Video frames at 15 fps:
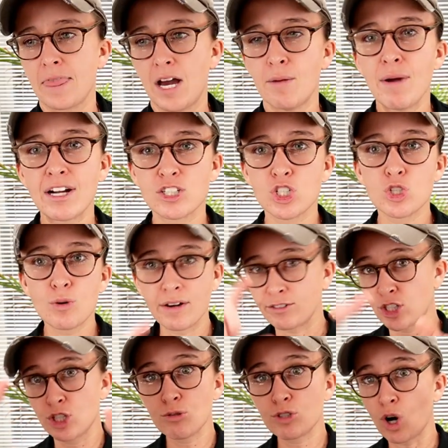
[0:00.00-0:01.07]
imagine you have
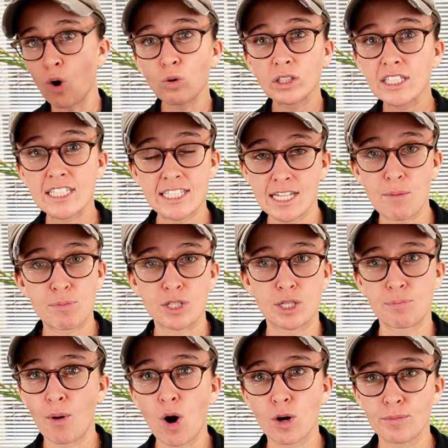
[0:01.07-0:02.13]
two totally separate
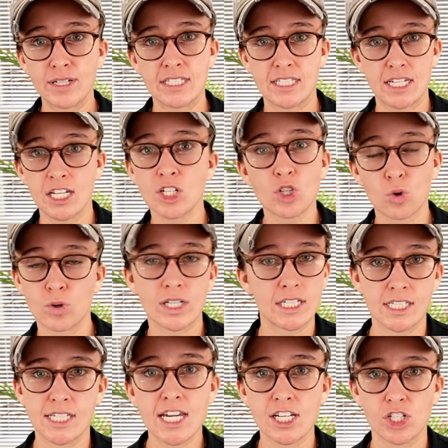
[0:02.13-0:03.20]
departments in an
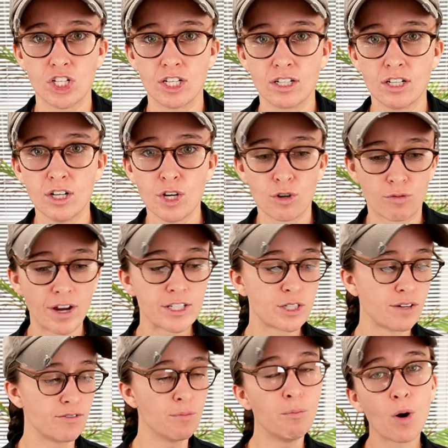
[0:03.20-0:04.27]
organization, right? So
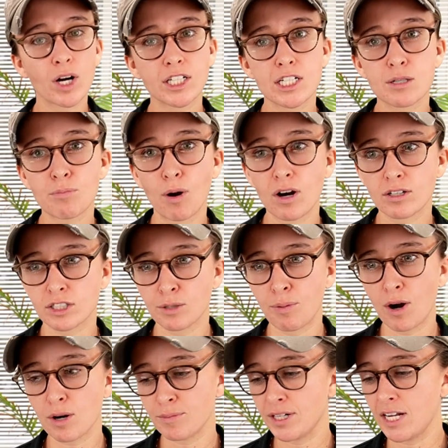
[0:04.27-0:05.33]
you have the marketing part
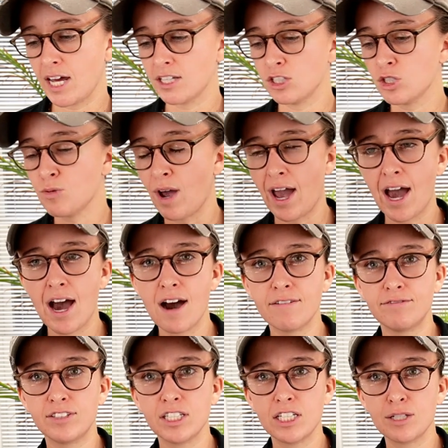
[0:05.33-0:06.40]
department and you
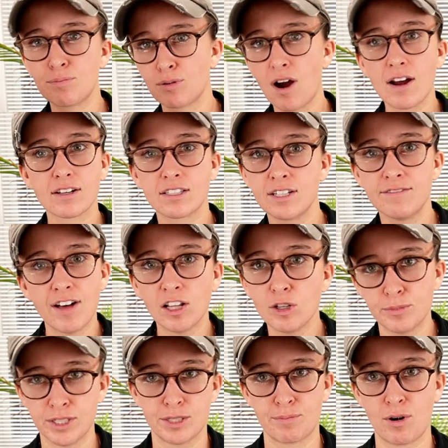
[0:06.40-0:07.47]
have the product
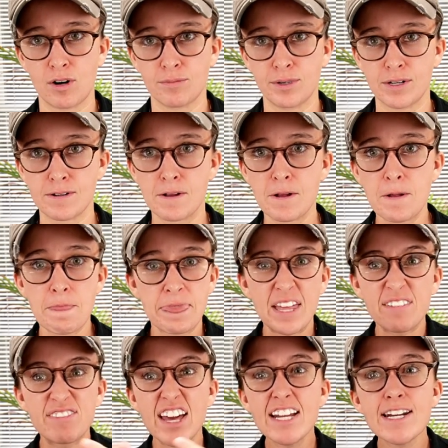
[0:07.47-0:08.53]
development department.
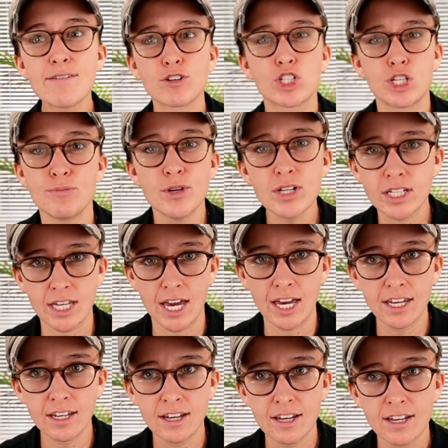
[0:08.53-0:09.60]
If they never
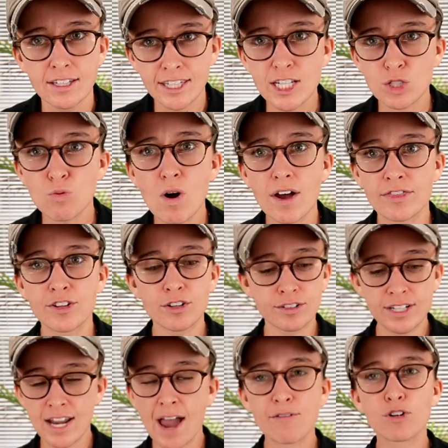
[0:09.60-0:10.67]
communicate, guess what? They're
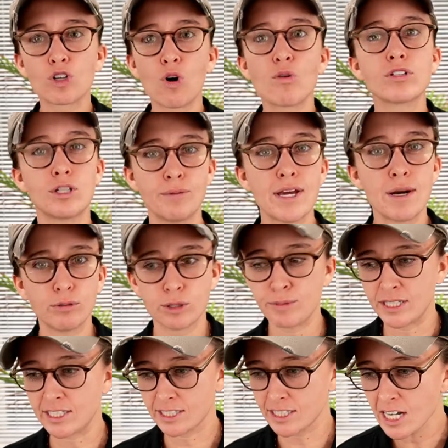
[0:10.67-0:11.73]
never going to be able to
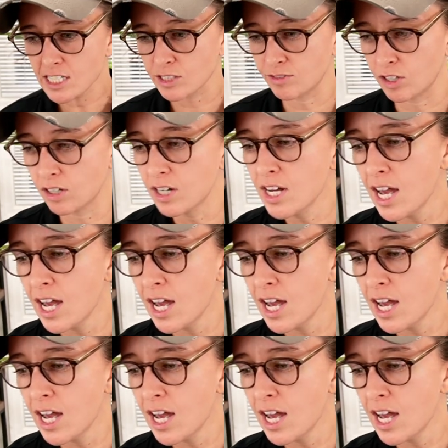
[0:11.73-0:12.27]
be successful.